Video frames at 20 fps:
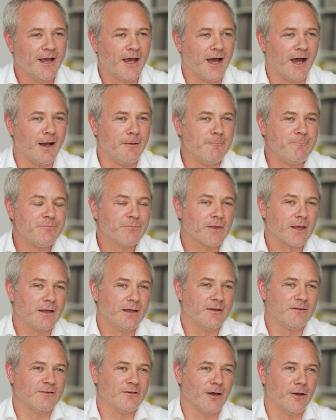
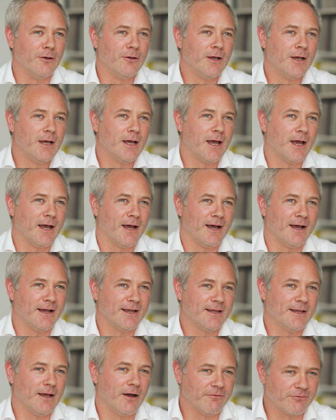
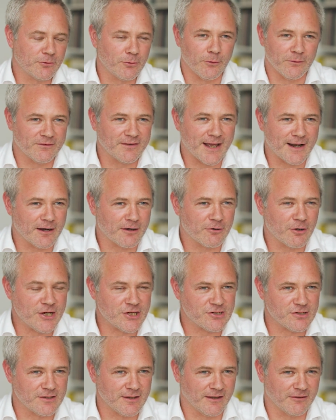Of course, that
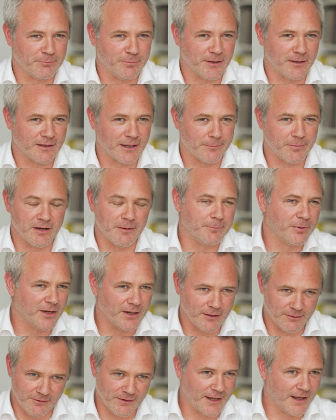accretion does build up,
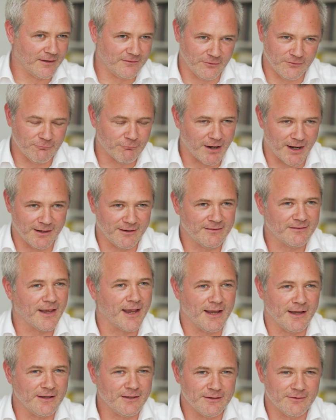but as you rightly
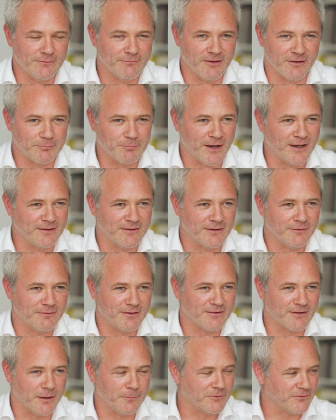say, there's plenty of
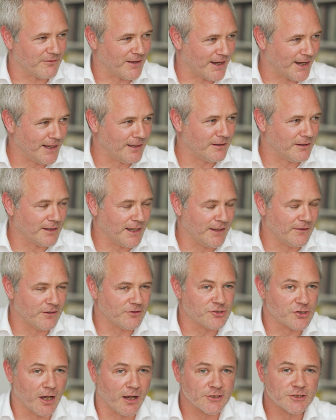examples of that in
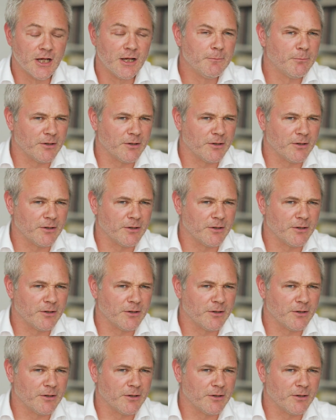the church.